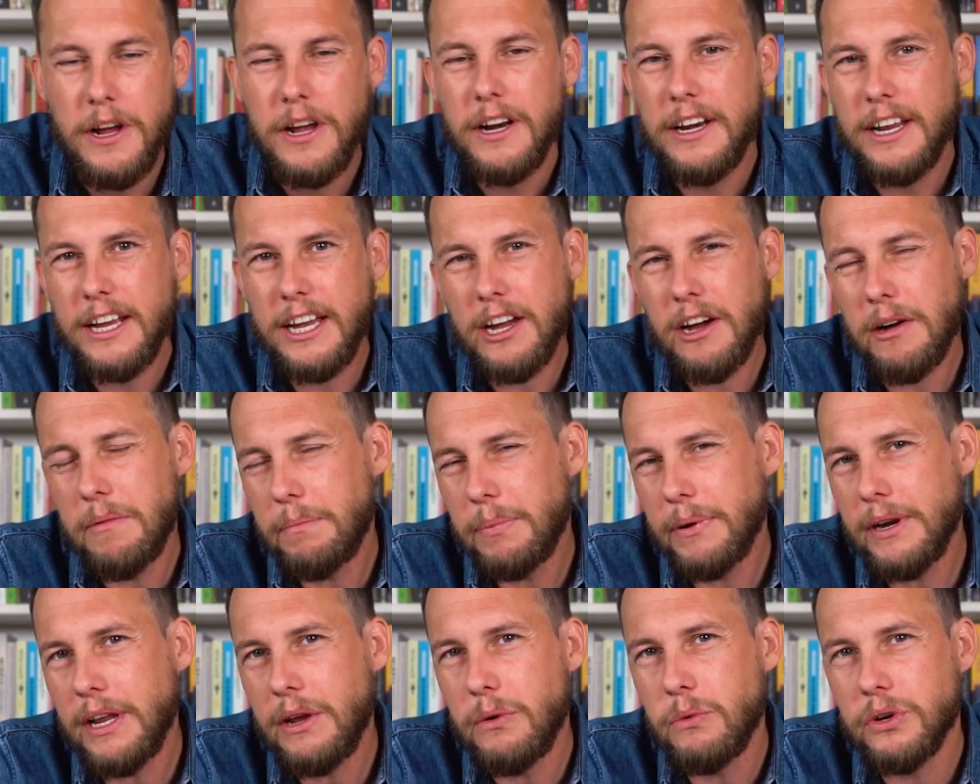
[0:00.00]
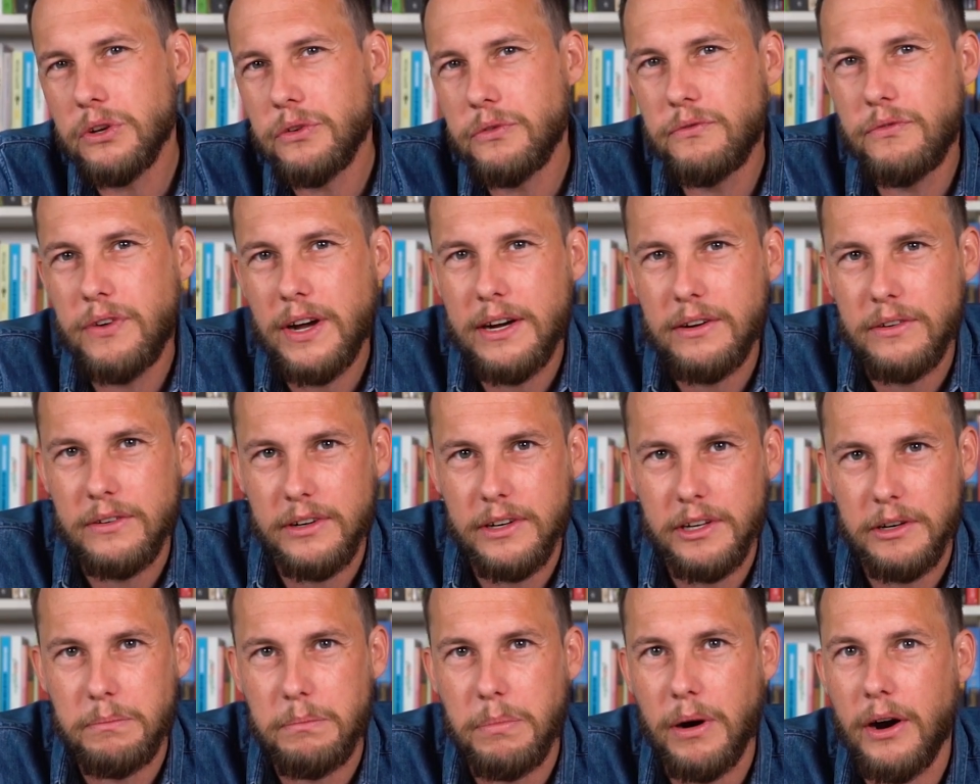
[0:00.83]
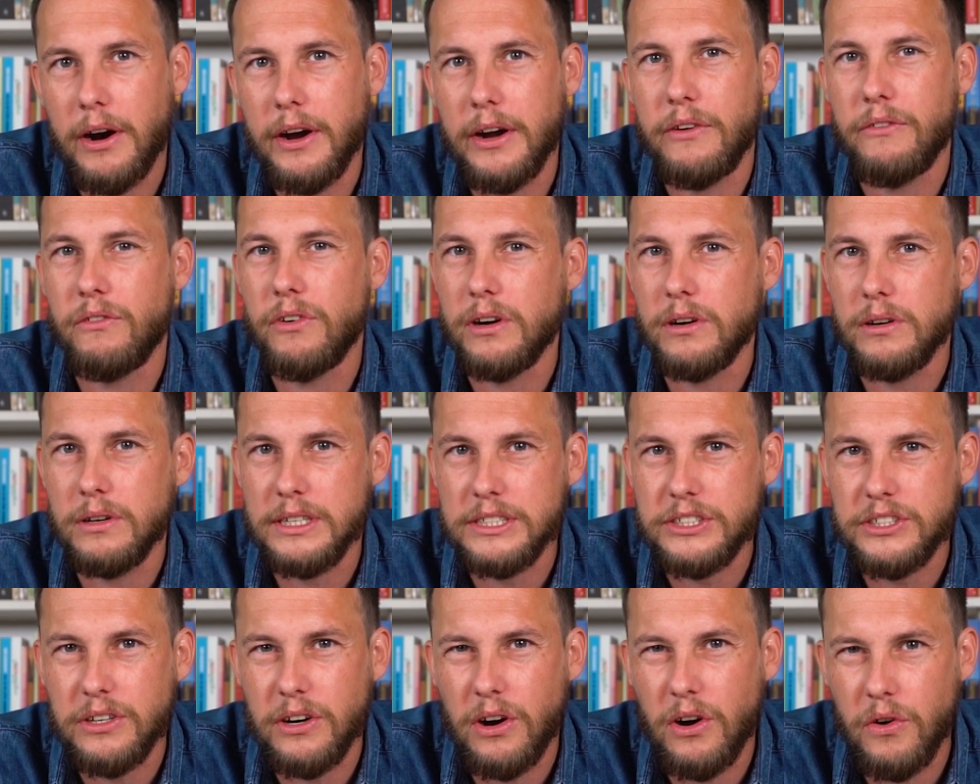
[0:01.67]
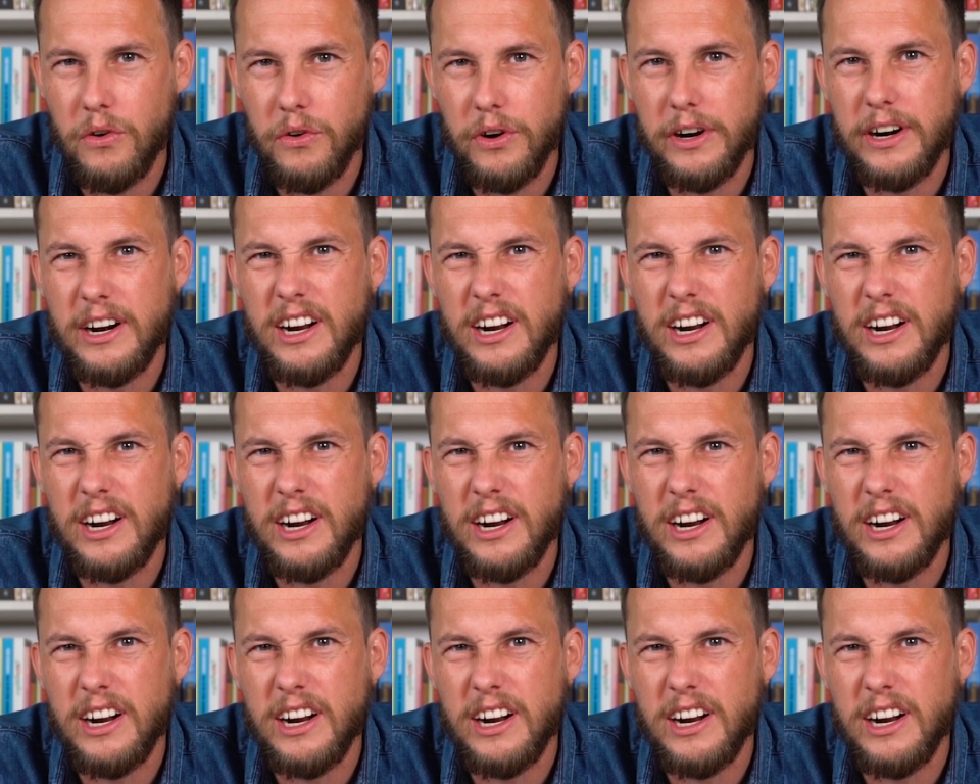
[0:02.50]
The company was founded by Rolex owner